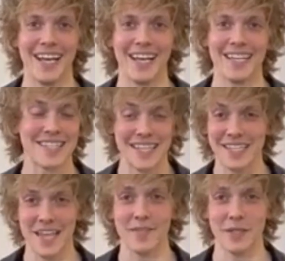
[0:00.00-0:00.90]

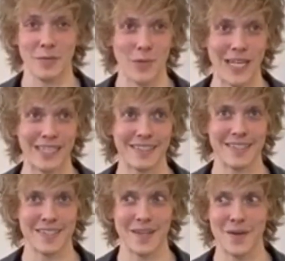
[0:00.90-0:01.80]
sings Heaven Can Wait.
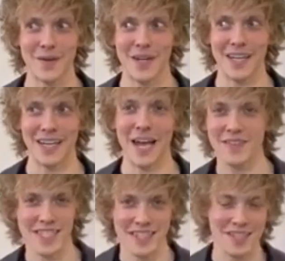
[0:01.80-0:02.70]
So
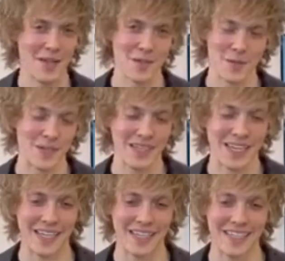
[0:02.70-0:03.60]
obviously the songs are in
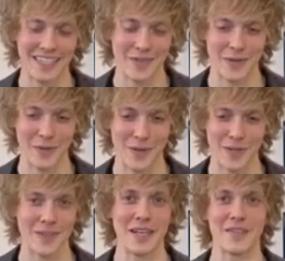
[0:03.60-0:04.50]
a different order
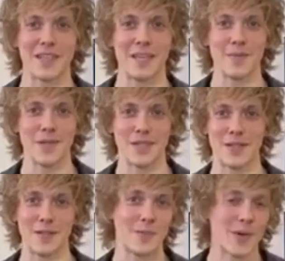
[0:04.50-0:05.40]
in the Neverland
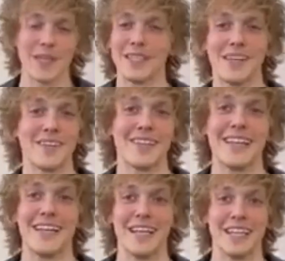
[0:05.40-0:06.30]
musical, but you know,
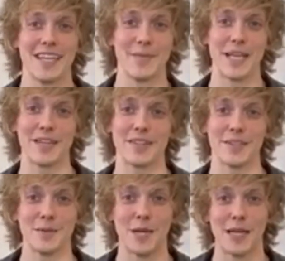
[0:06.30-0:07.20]
then we get
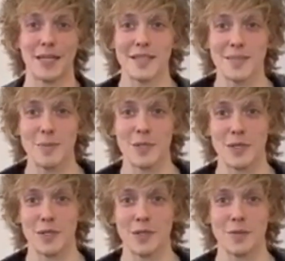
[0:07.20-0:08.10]
to this
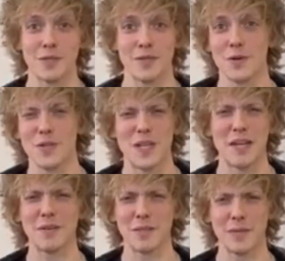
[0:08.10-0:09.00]
musical, which of course you
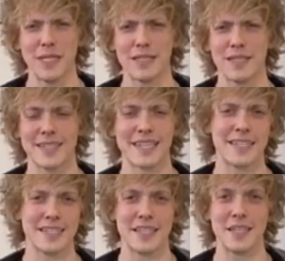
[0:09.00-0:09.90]
can't really read because this
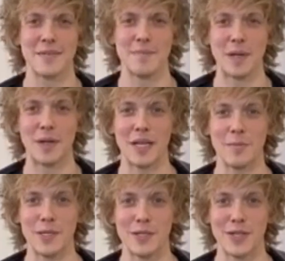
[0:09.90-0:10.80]
is the mirror
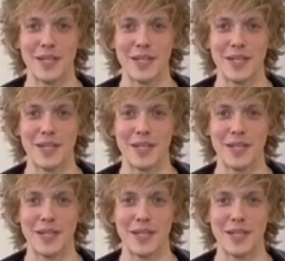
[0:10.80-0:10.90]
image.